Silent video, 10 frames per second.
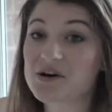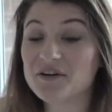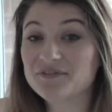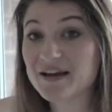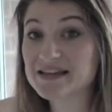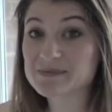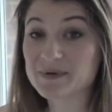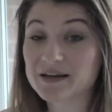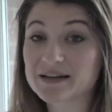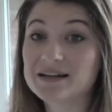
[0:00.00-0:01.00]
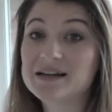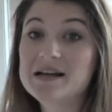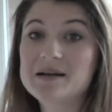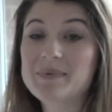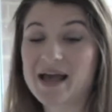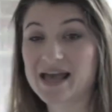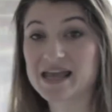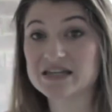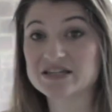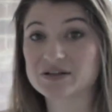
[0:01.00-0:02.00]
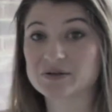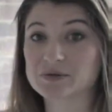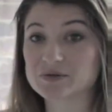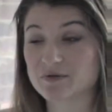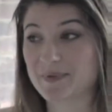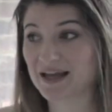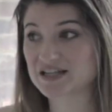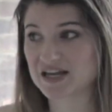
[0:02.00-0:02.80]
got a Facebook page called Rebecca